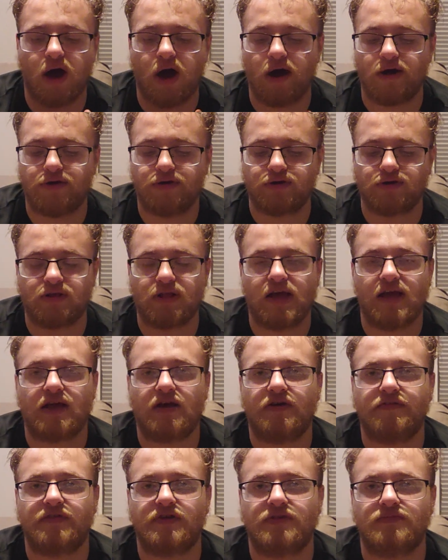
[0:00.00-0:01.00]
underlay
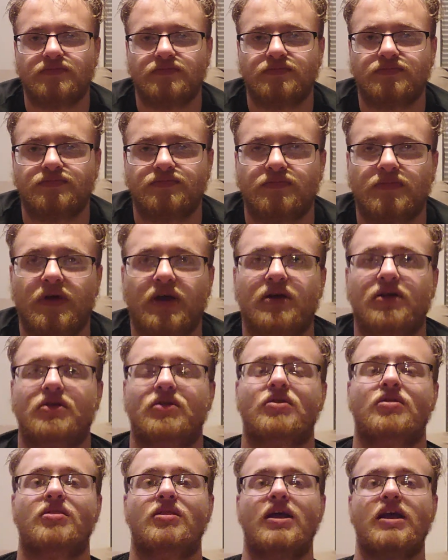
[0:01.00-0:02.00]
of it, like
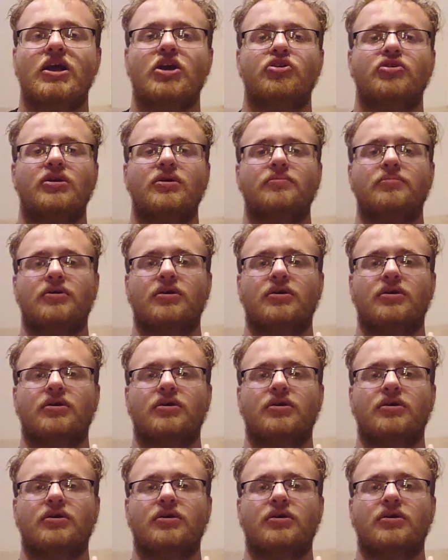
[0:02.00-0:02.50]
layer it,